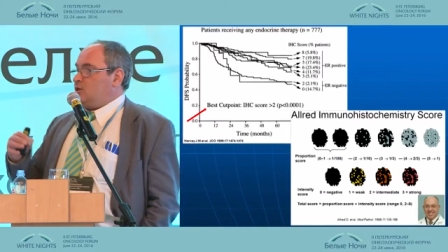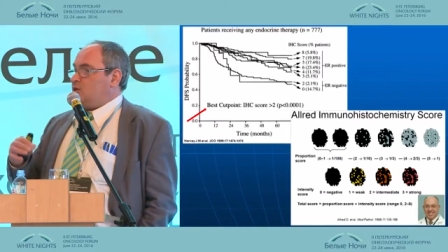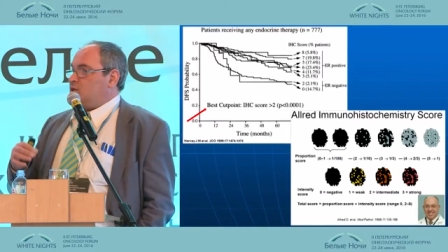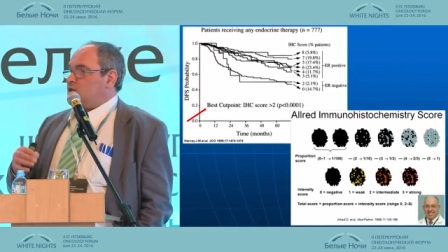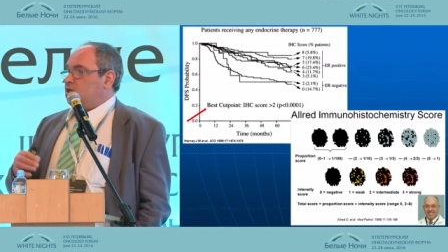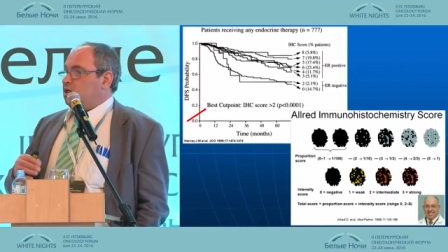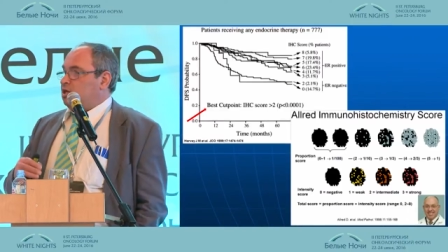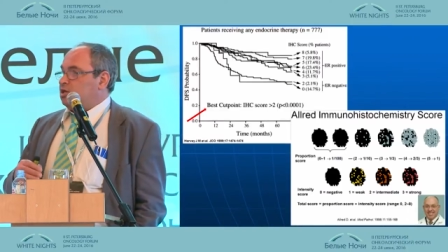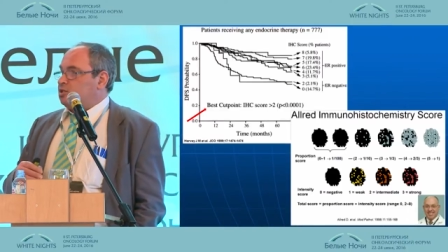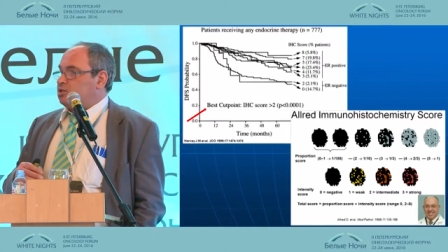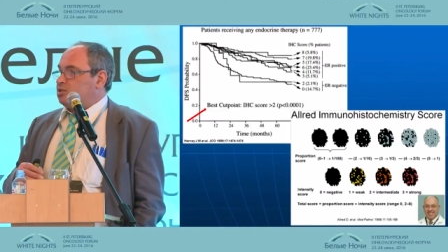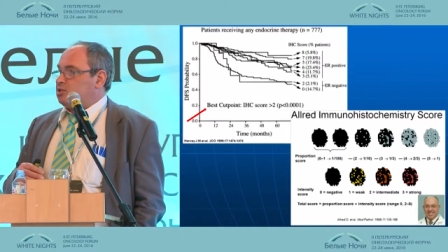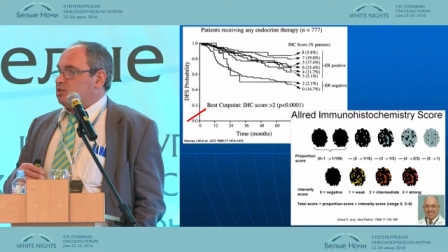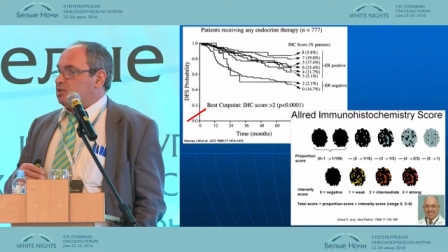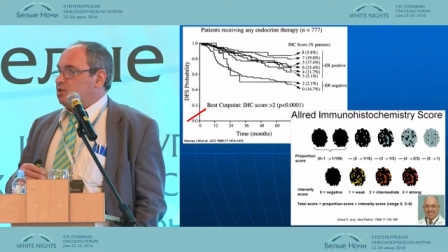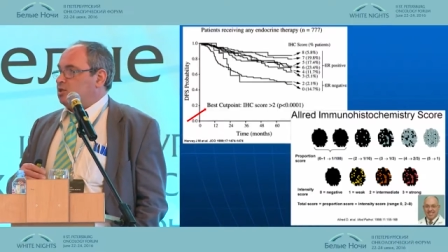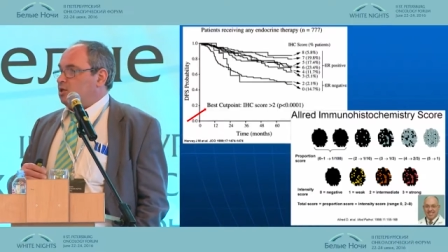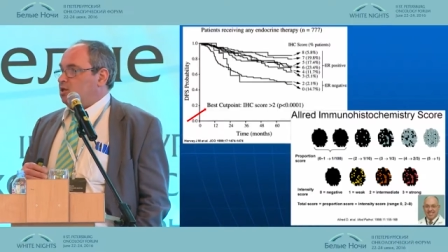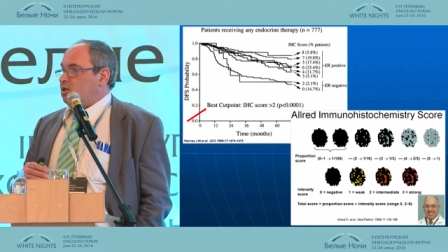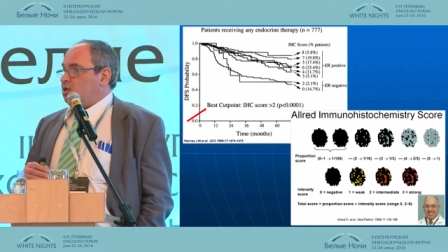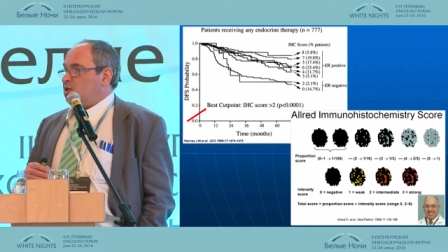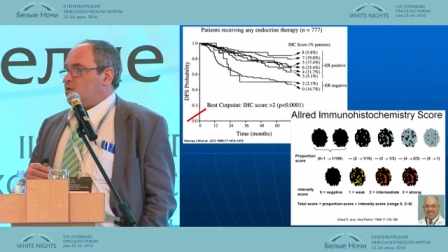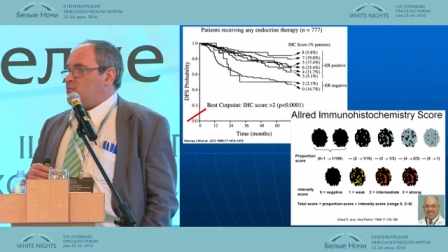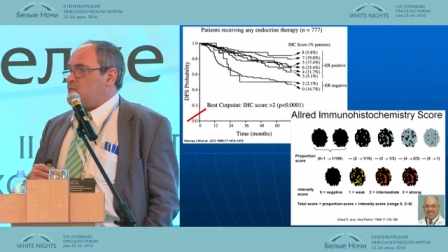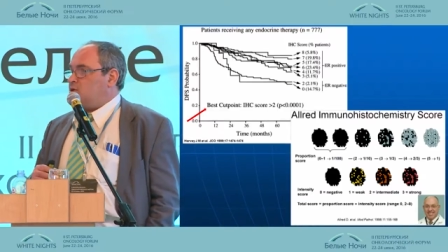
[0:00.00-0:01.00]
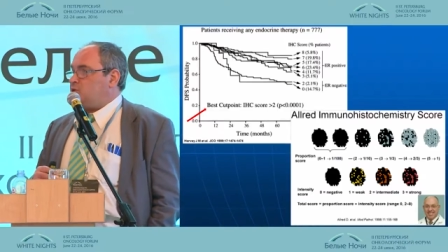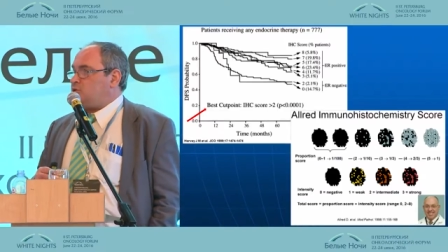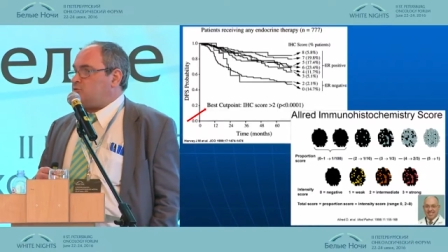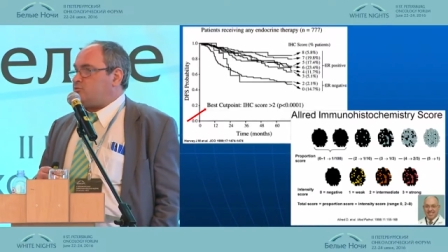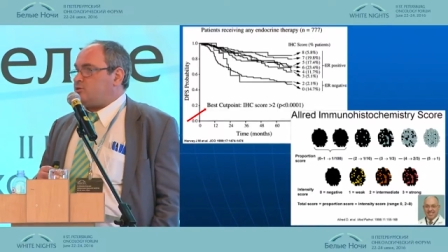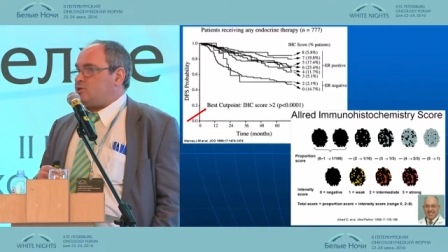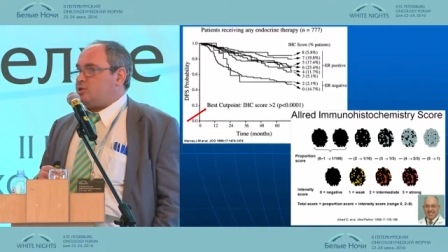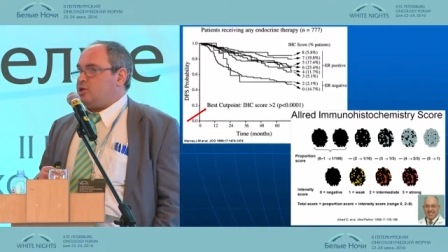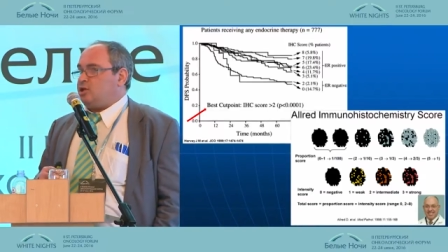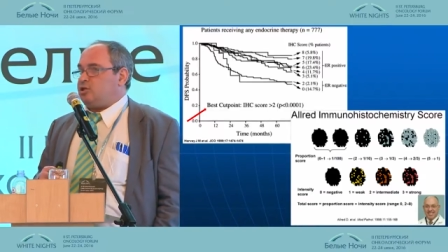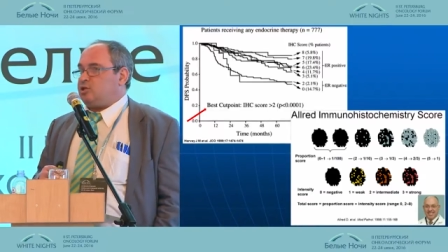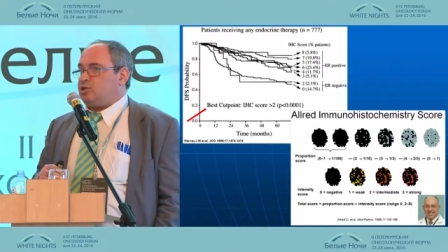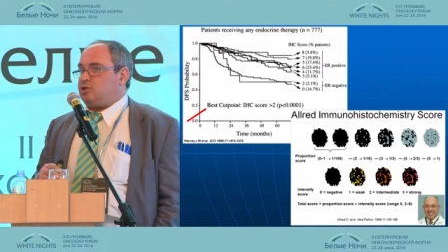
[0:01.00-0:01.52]
tests which
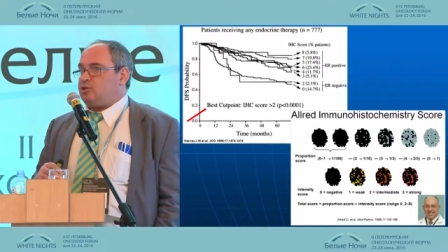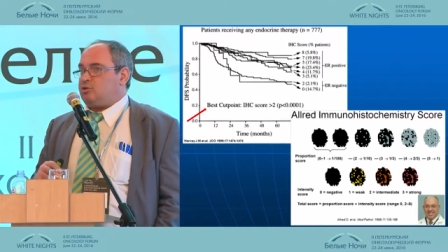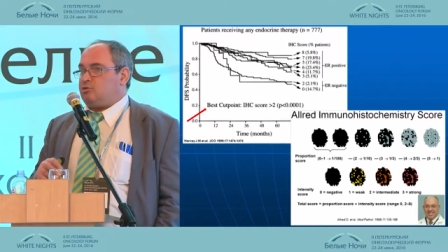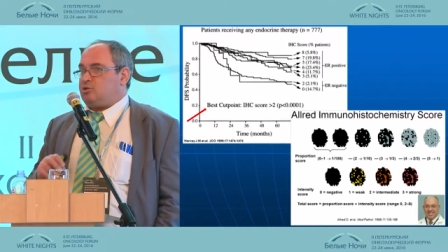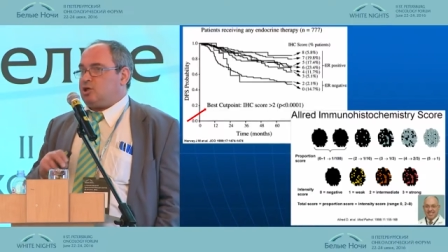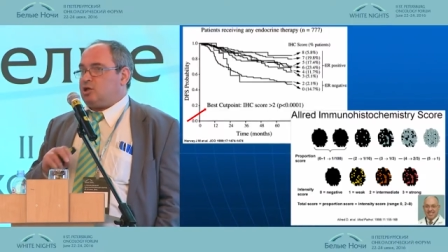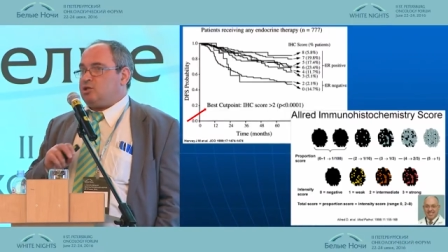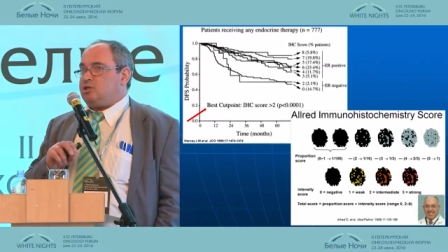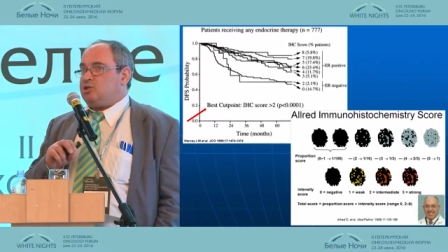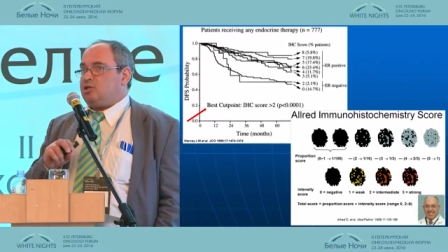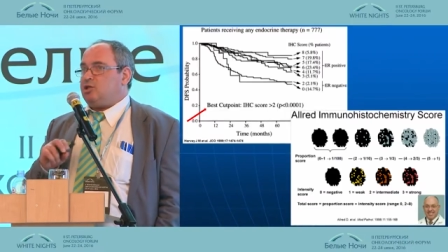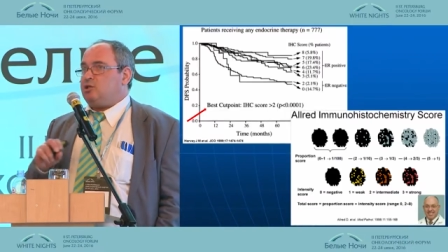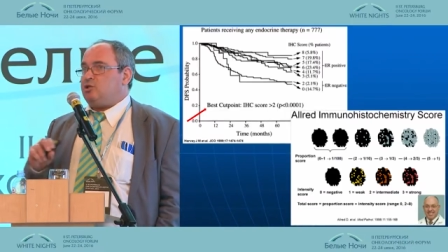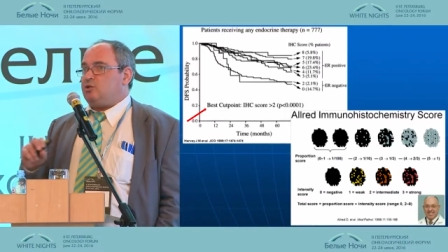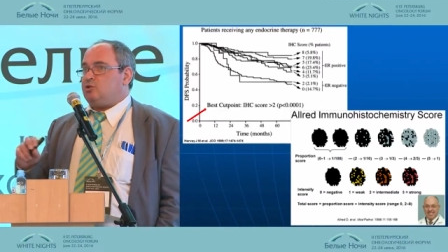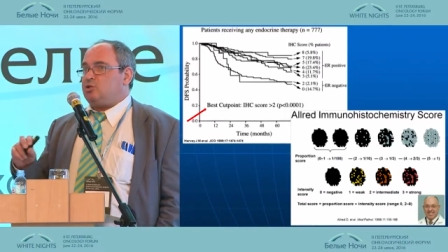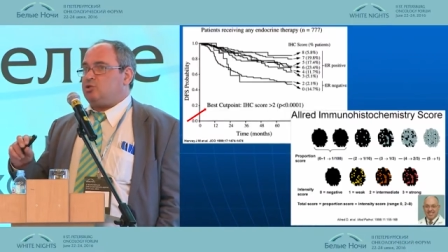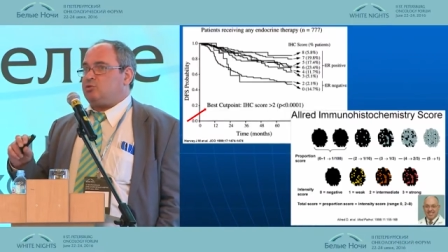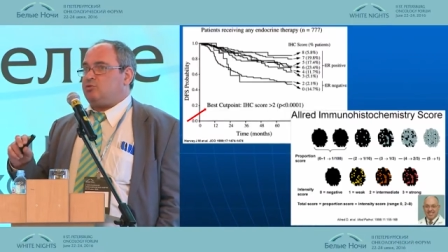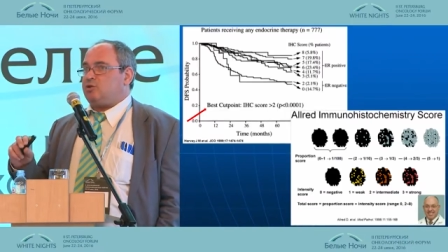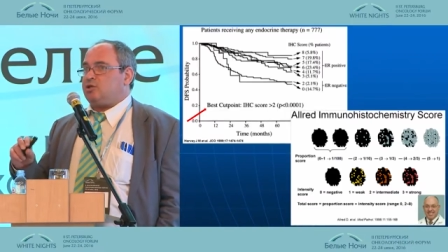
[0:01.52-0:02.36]
related to continuous